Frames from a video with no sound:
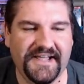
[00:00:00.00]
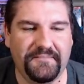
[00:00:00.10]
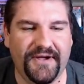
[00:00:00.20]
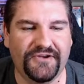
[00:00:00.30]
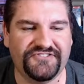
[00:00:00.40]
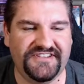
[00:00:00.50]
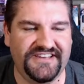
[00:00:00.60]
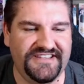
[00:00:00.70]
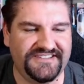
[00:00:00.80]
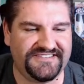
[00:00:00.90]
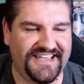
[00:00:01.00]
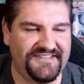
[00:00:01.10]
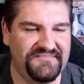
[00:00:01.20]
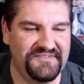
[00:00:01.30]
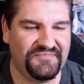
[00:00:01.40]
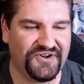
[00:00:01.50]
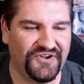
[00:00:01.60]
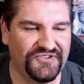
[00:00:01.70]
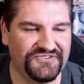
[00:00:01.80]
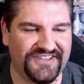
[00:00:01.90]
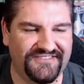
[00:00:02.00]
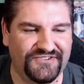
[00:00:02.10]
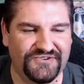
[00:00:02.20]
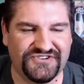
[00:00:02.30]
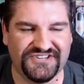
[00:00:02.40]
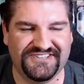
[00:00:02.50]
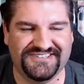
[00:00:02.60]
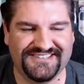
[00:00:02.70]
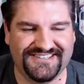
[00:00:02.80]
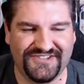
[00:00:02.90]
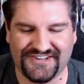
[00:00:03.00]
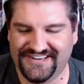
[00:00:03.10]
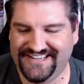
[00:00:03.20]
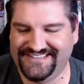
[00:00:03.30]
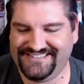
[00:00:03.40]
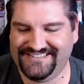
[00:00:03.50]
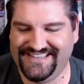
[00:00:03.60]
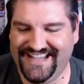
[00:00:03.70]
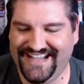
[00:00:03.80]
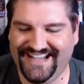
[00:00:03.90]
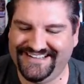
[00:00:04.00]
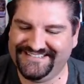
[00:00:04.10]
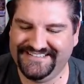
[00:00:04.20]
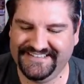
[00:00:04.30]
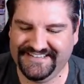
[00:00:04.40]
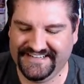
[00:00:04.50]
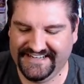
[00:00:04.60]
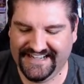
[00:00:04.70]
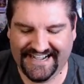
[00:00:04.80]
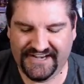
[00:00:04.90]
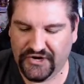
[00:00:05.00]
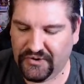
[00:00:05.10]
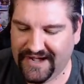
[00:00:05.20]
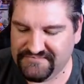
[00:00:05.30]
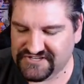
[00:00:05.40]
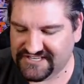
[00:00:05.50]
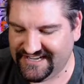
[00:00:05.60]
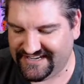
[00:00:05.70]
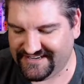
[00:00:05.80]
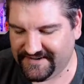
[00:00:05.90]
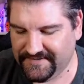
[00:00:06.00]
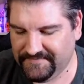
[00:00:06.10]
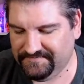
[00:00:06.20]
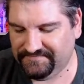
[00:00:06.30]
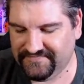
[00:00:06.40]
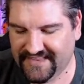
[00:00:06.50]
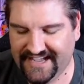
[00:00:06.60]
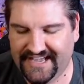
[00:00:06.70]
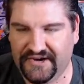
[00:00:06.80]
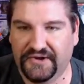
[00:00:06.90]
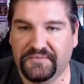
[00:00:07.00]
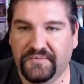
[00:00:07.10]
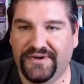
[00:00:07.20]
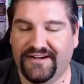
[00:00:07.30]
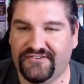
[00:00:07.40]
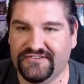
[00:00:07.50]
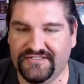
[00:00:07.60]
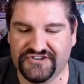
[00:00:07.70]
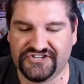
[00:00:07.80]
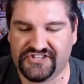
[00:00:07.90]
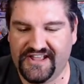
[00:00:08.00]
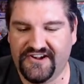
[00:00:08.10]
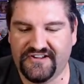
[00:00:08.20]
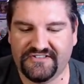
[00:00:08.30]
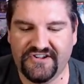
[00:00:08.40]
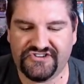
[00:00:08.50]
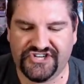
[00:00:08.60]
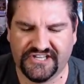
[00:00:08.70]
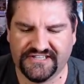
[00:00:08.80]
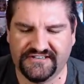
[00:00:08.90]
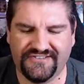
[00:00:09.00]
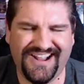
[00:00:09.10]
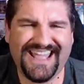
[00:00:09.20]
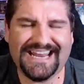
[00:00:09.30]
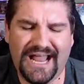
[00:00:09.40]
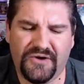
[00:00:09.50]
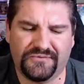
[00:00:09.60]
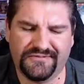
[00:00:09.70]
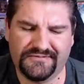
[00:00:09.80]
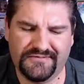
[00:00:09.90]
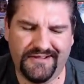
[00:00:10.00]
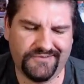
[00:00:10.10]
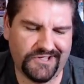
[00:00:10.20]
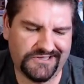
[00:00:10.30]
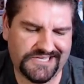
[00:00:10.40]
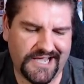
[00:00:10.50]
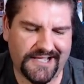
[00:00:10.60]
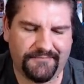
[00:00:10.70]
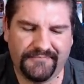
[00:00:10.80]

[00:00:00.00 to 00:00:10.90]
My OCD, same, but all those evolutions look nice. Yeah, I know. I'm just like, I don't know, whatever. They're just there. They're chilling. They're hanging out. They're having a good time.